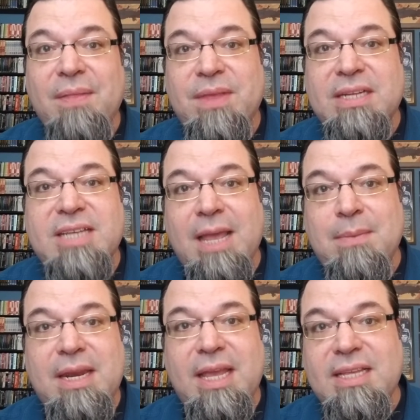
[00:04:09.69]
The
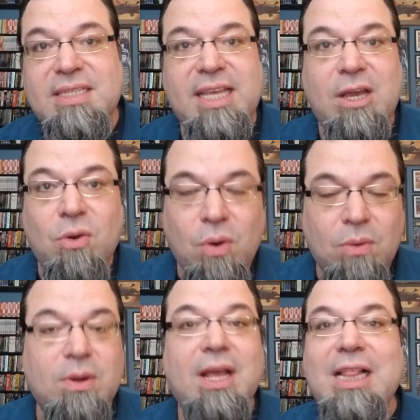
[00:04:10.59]
indictment is the,
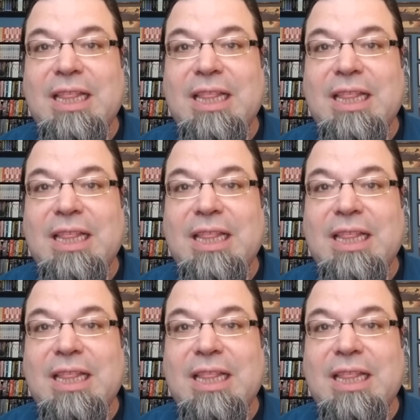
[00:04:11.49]
quote,